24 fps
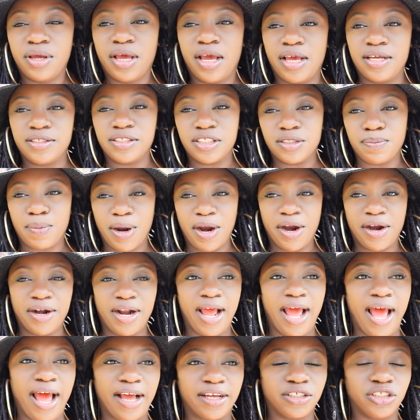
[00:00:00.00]
inspired
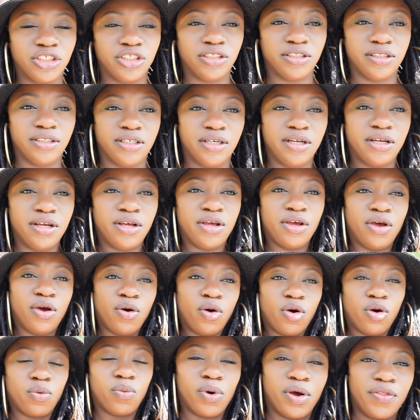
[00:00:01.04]
action,
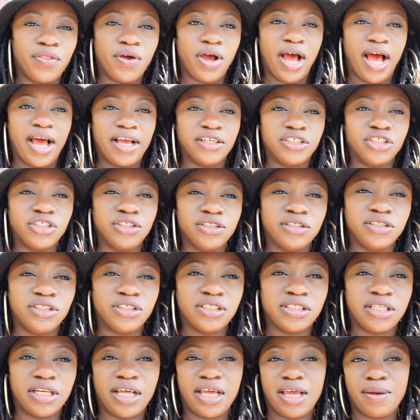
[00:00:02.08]
or whether I should
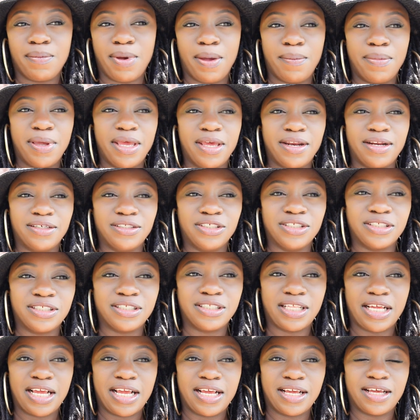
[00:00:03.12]
just lay in my bed and
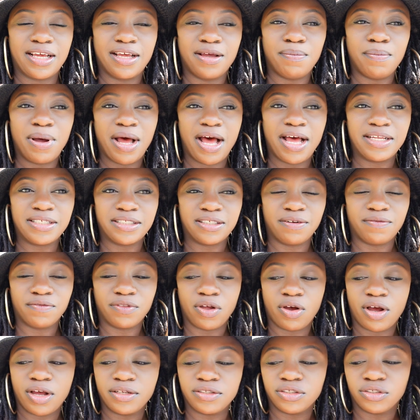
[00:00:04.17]
just think positive
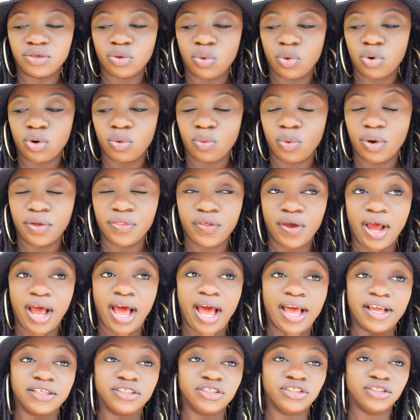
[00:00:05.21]
thoughts, or whether
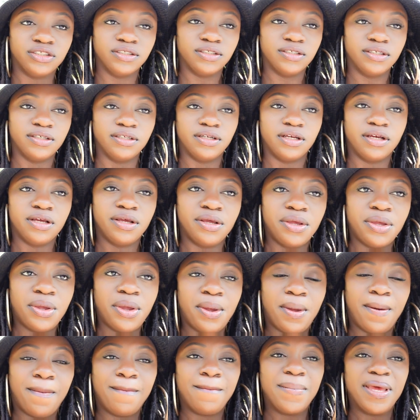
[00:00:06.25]
I should
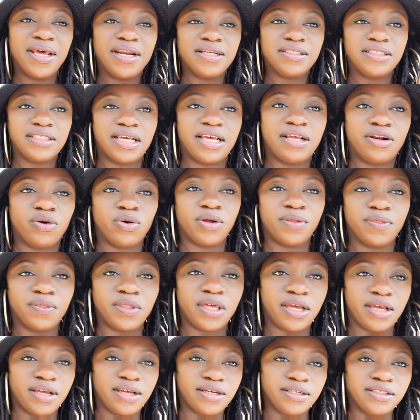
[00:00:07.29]
meditate on
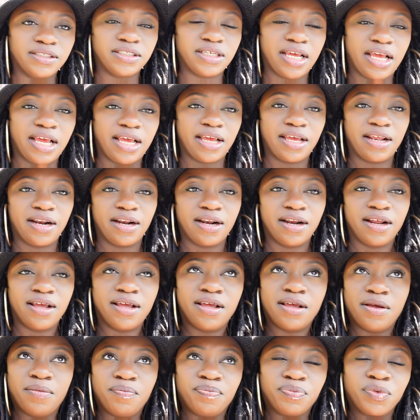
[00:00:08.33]
things. And
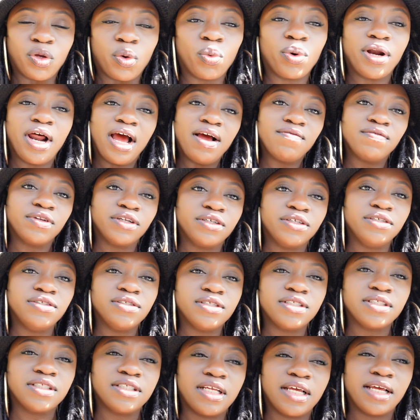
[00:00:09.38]
what I've
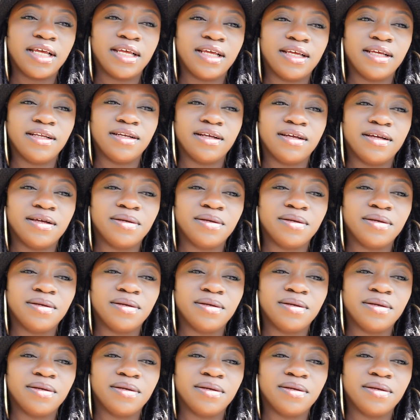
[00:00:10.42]
learned is that